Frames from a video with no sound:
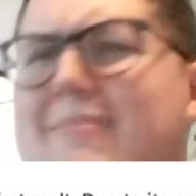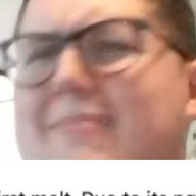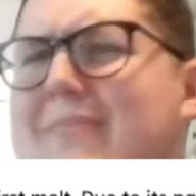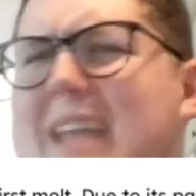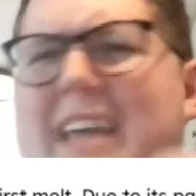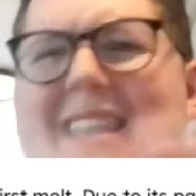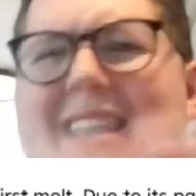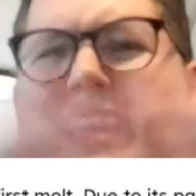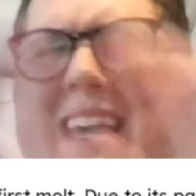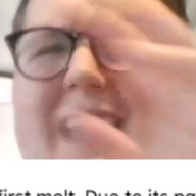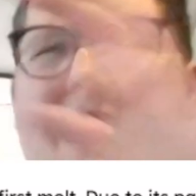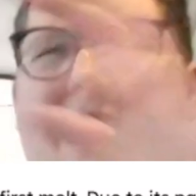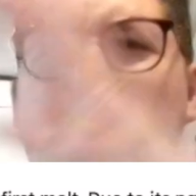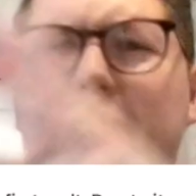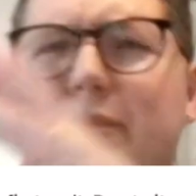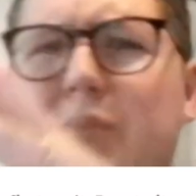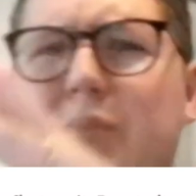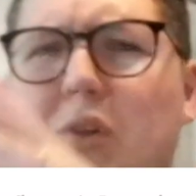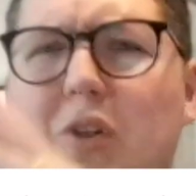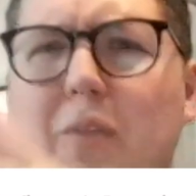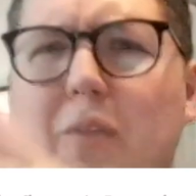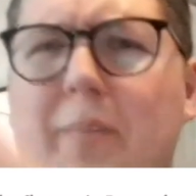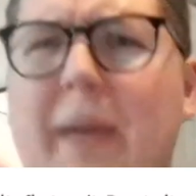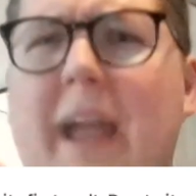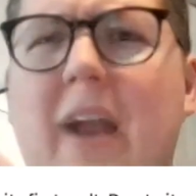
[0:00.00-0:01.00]
I think even
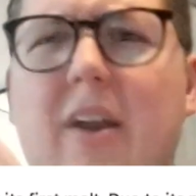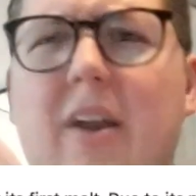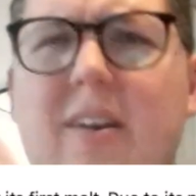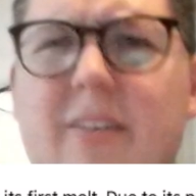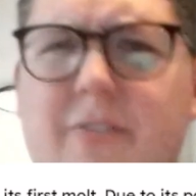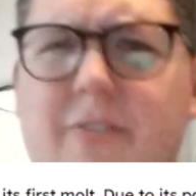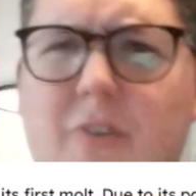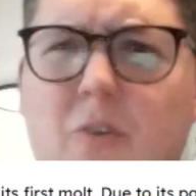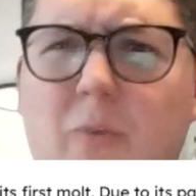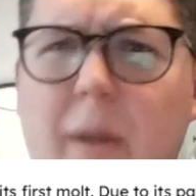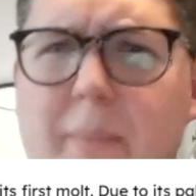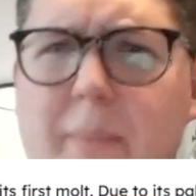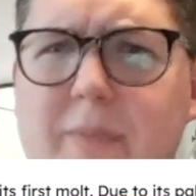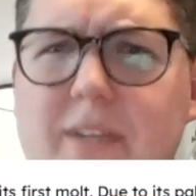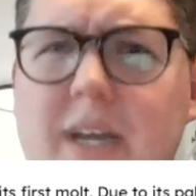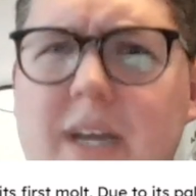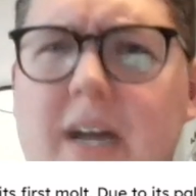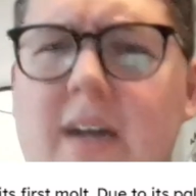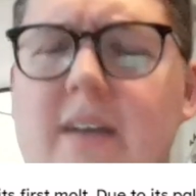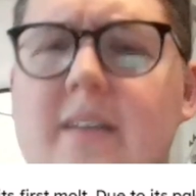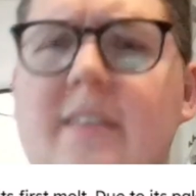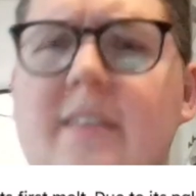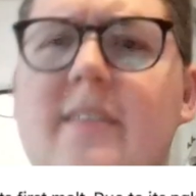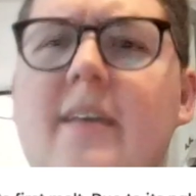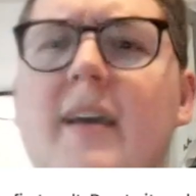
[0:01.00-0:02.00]
bull bears or whip
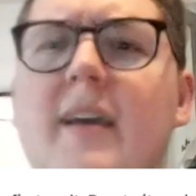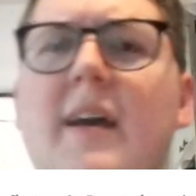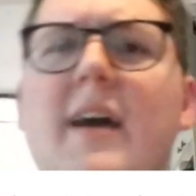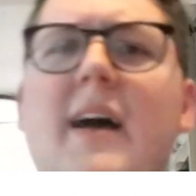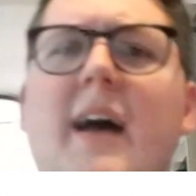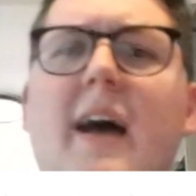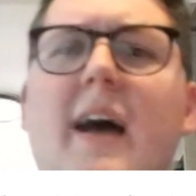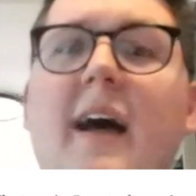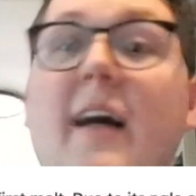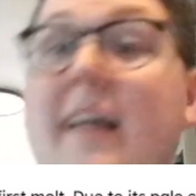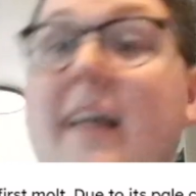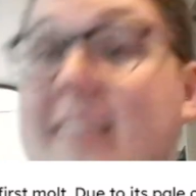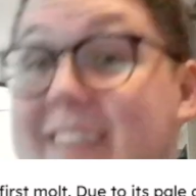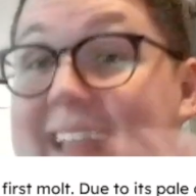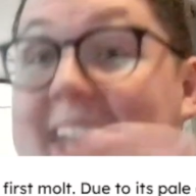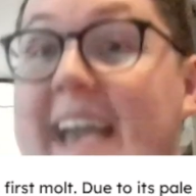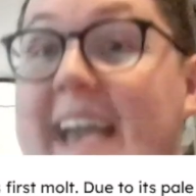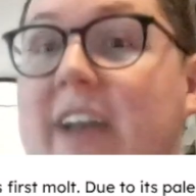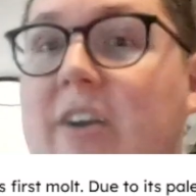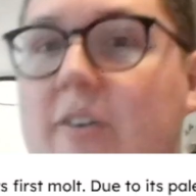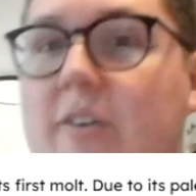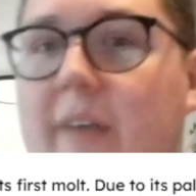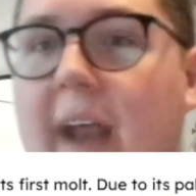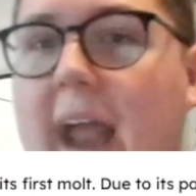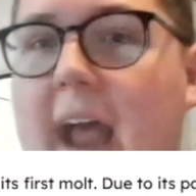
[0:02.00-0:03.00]
tongues
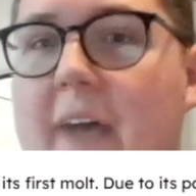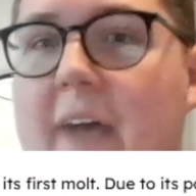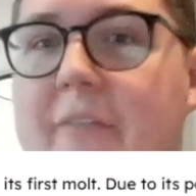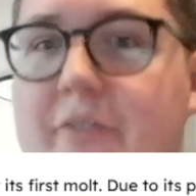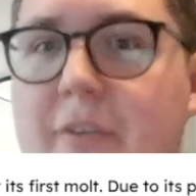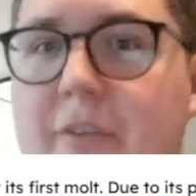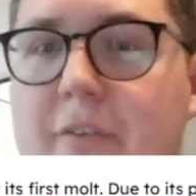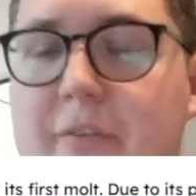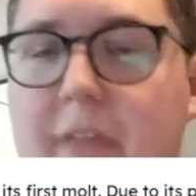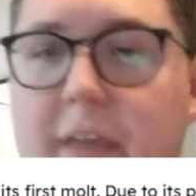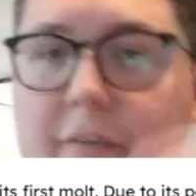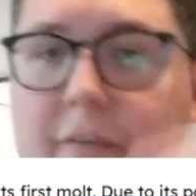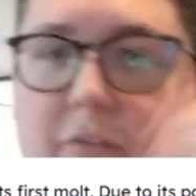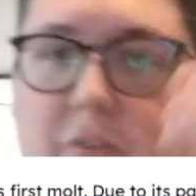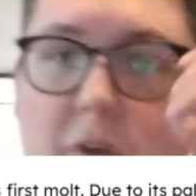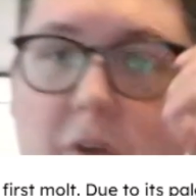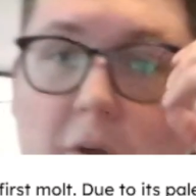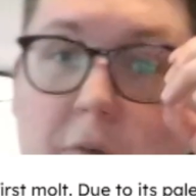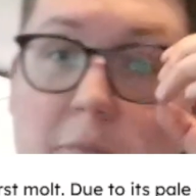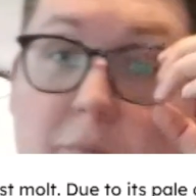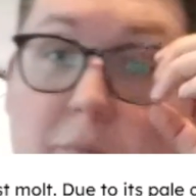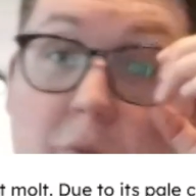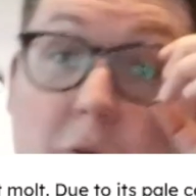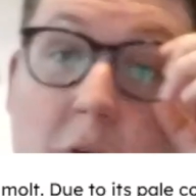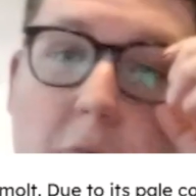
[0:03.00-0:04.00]
later after they've
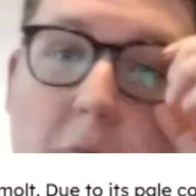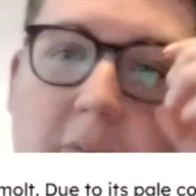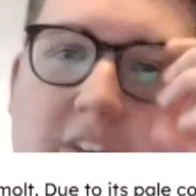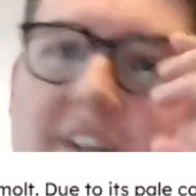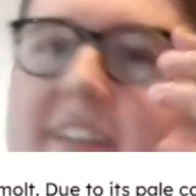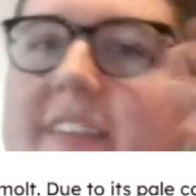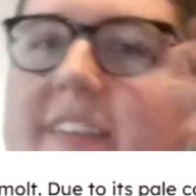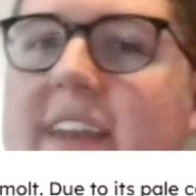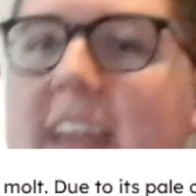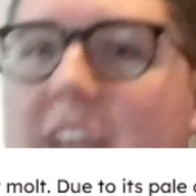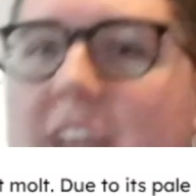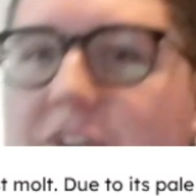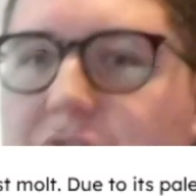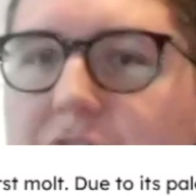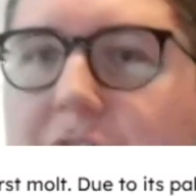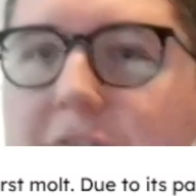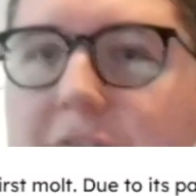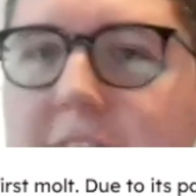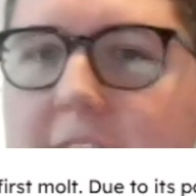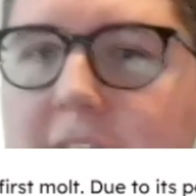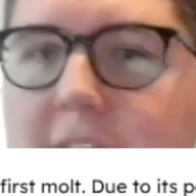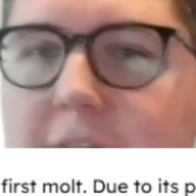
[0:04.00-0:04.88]
grown more, which is an interesting